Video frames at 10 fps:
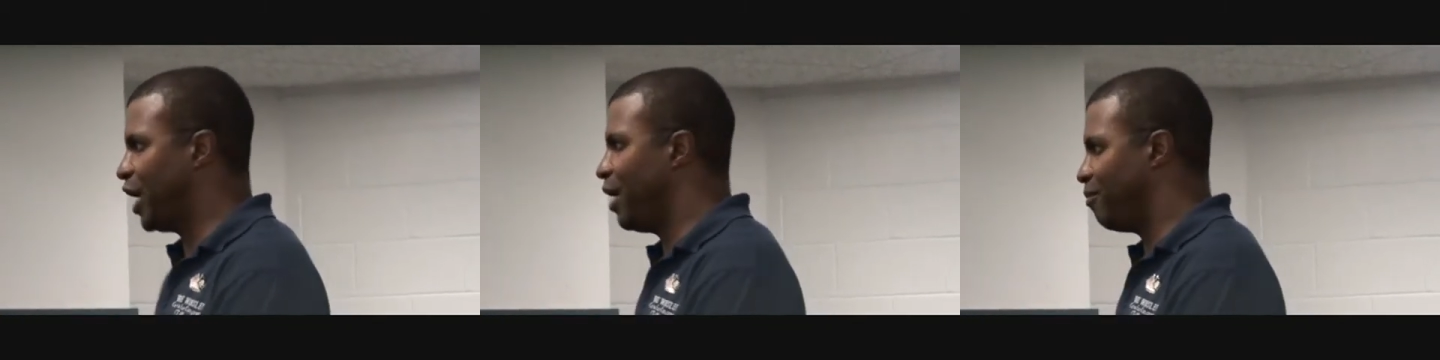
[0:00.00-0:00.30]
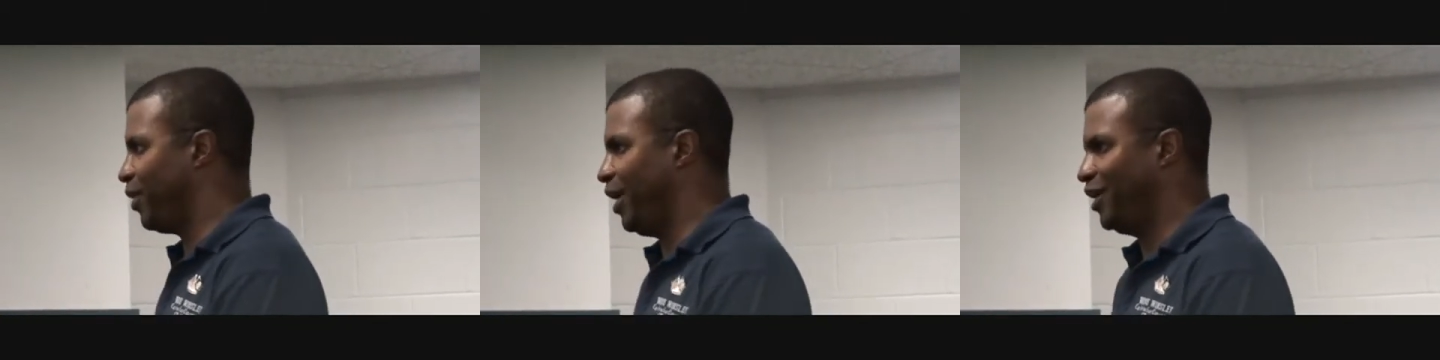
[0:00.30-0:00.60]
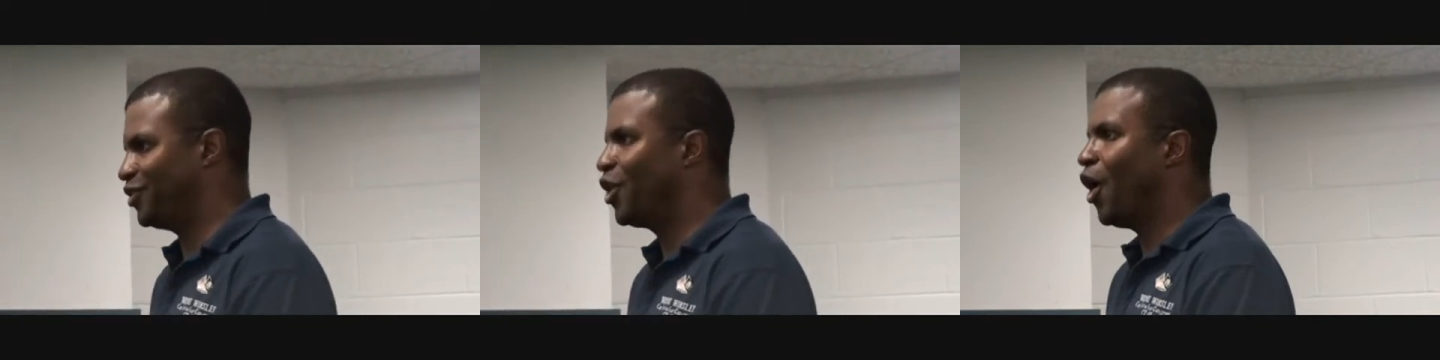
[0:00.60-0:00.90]

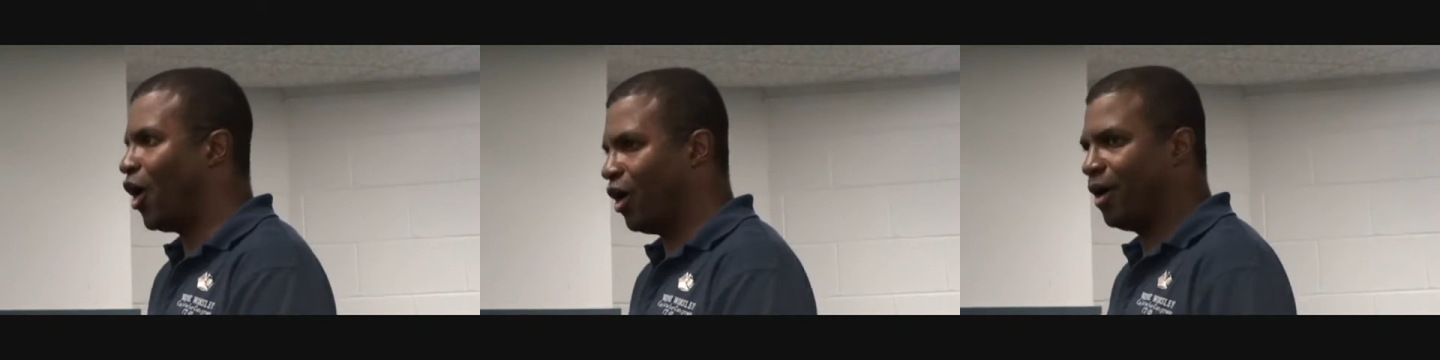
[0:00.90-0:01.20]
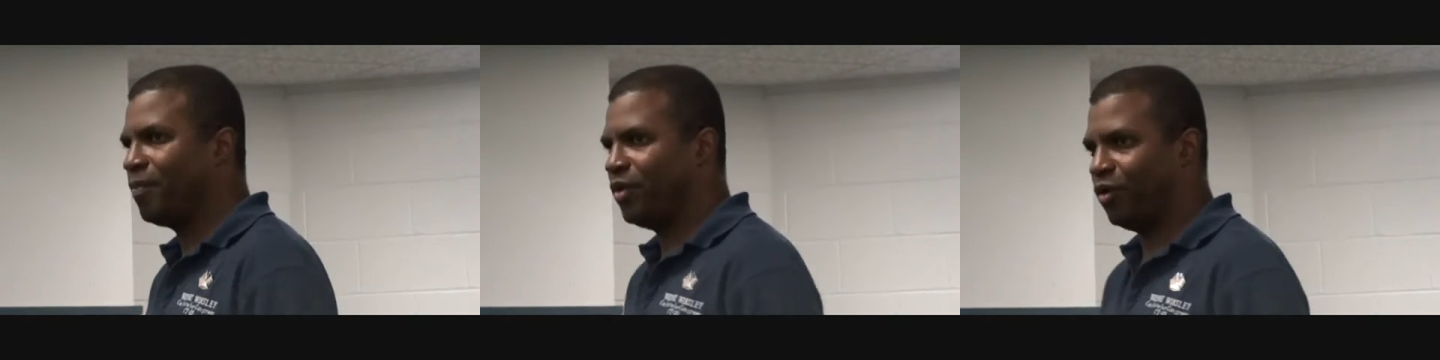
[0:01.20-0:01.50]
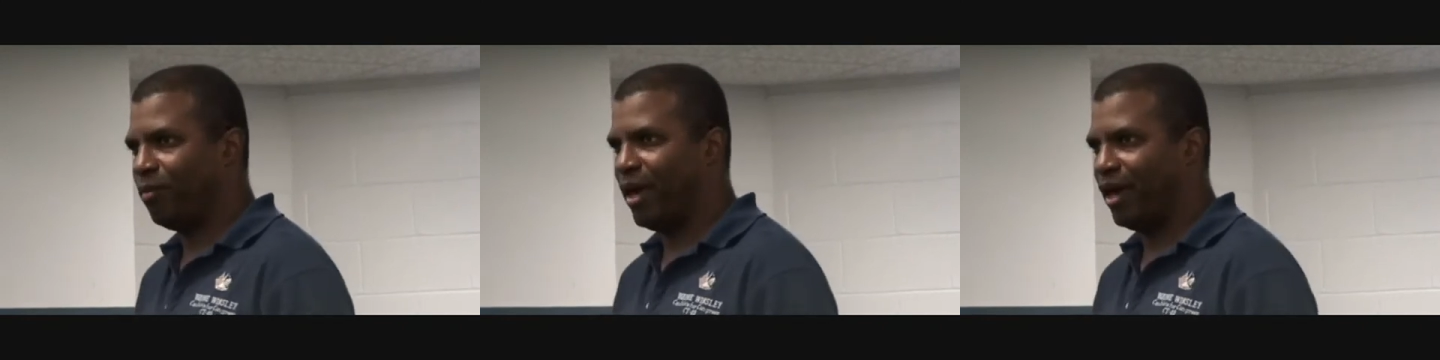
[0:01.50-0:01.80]
campaigns are
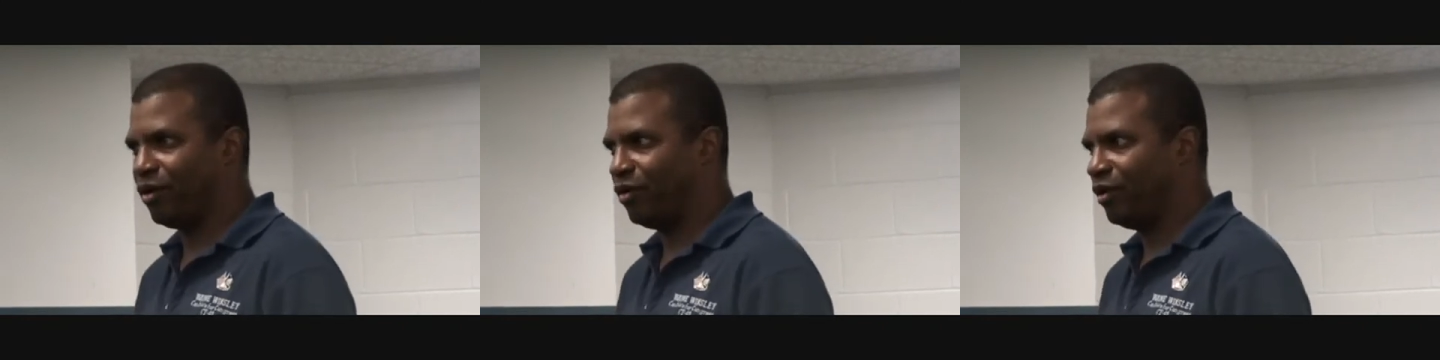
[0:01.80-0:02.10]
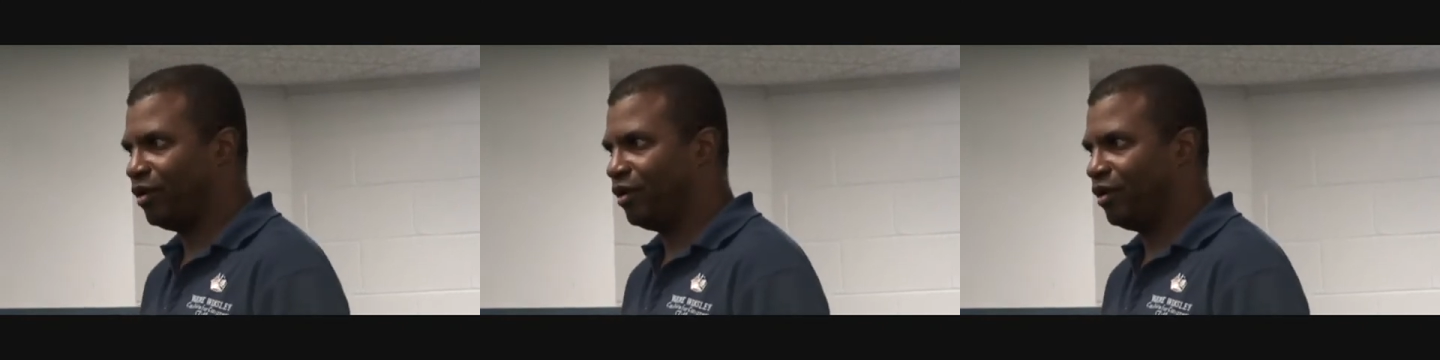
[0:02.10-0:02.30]
uphill battle.